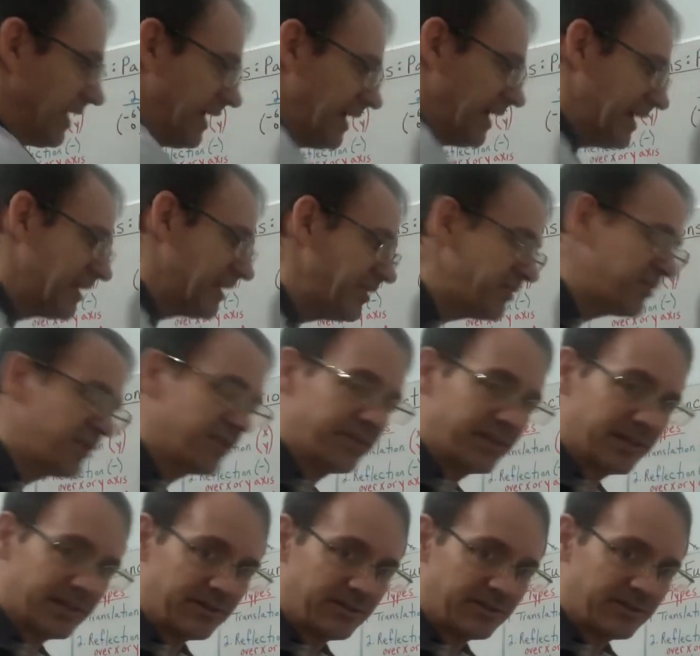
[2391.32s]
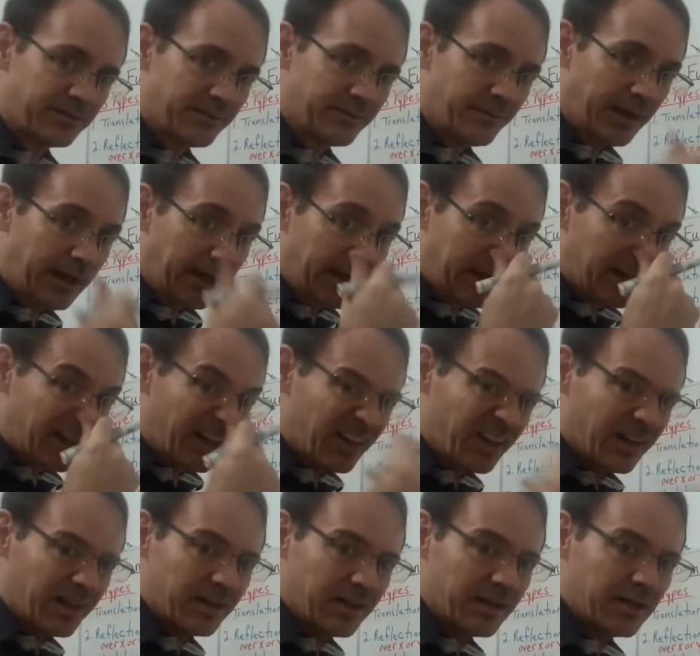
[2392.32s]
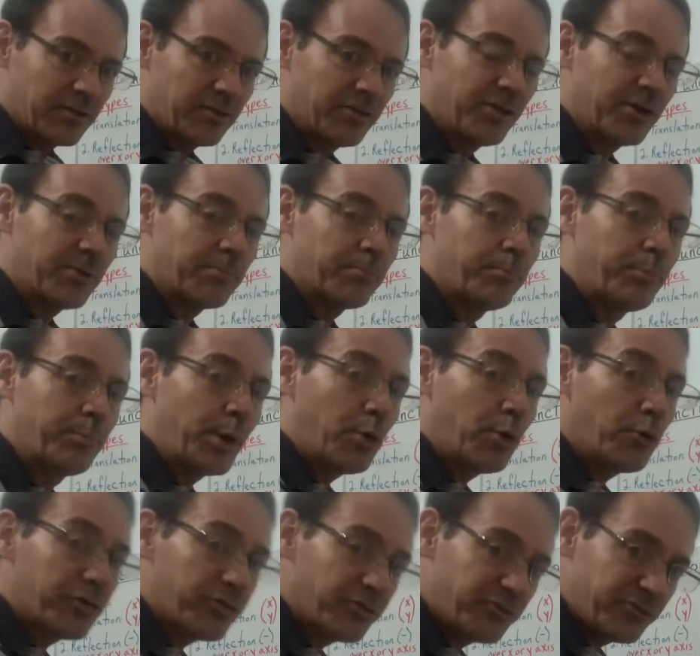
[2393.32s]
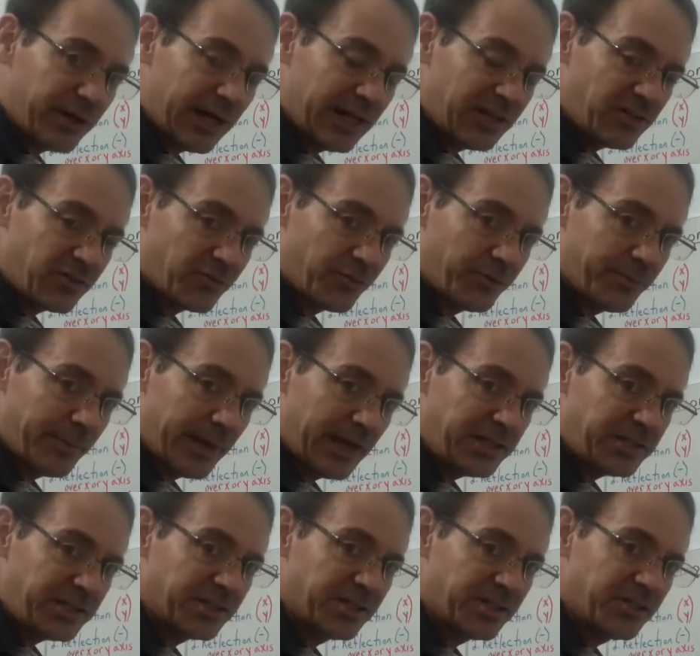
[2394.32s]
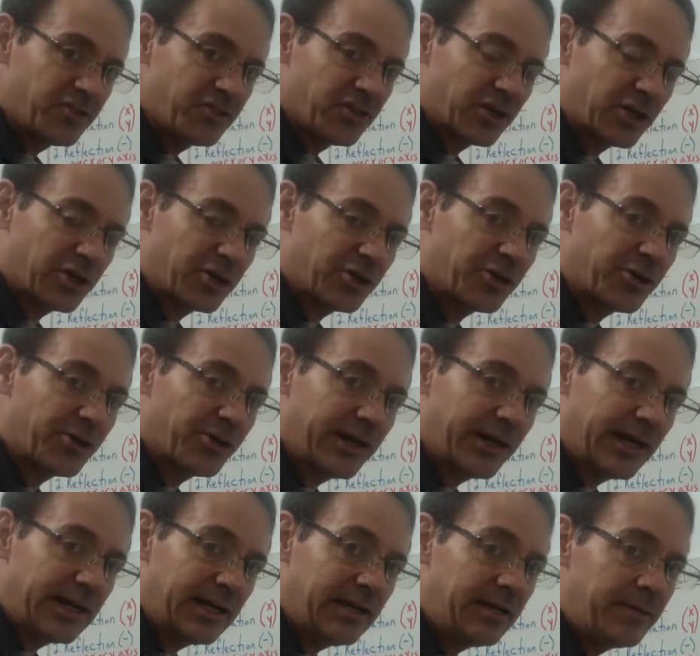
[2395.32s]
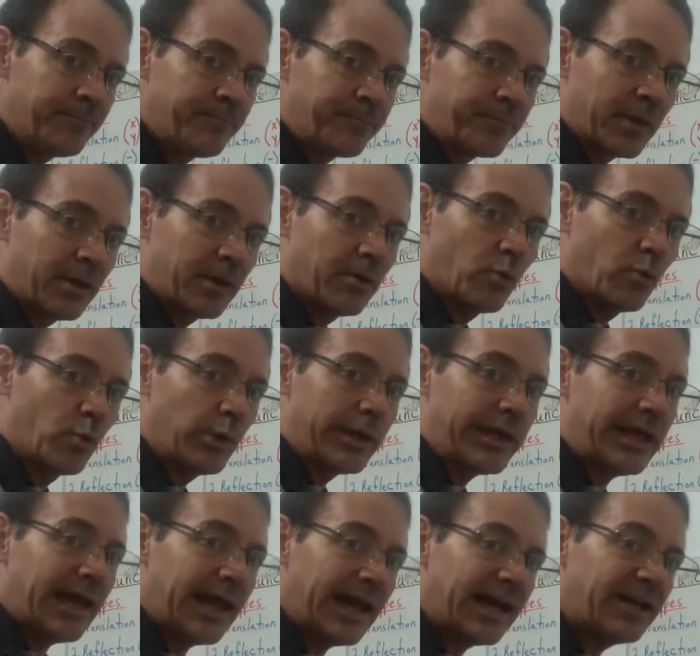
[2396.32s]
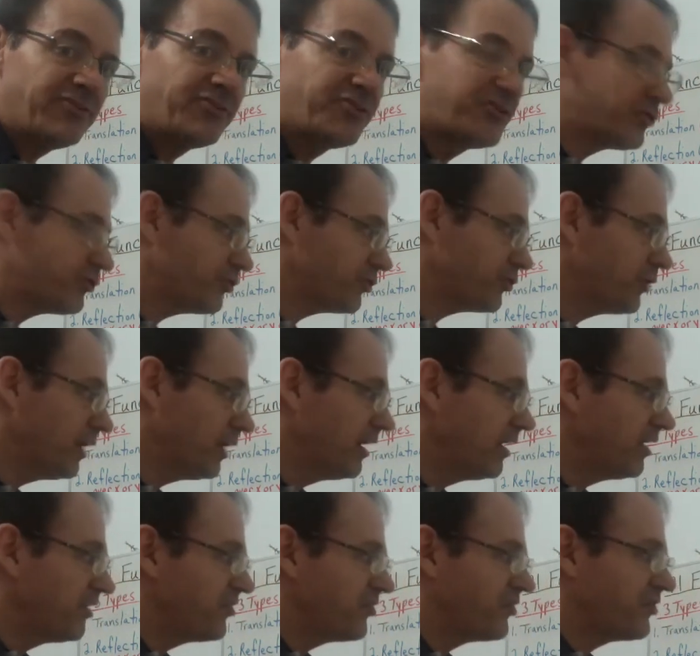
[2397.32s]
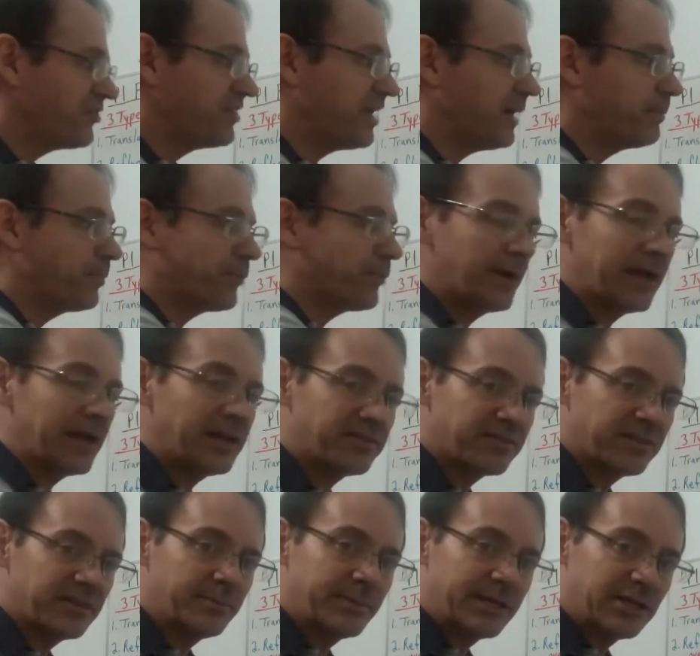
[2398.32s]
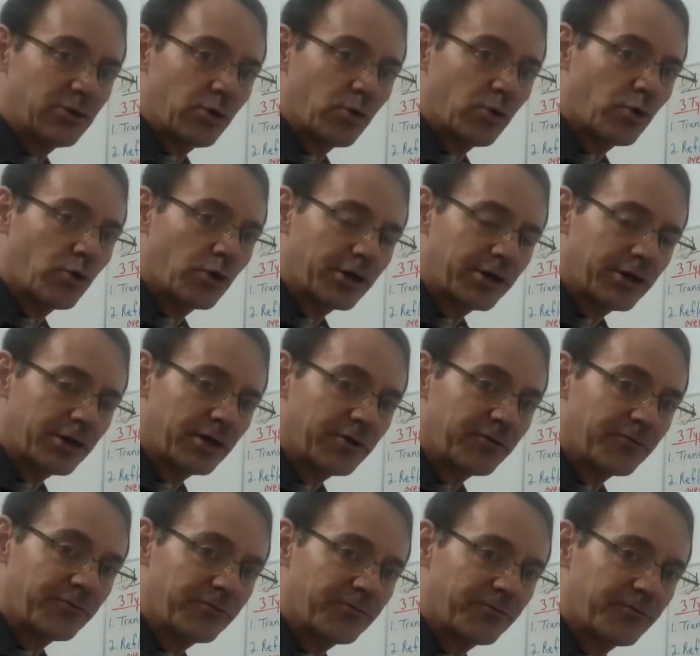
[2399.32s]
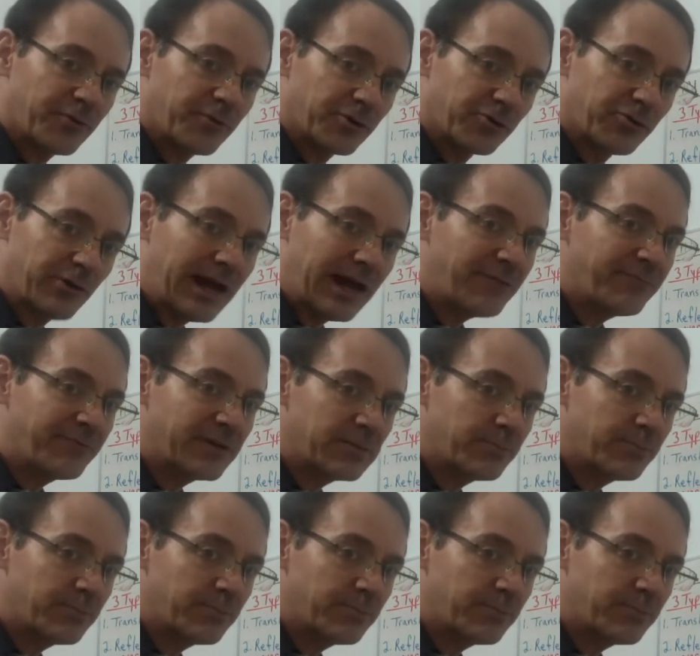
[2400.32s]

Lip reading: into this. They're both transformations occurring. We had to separate them in order for graphing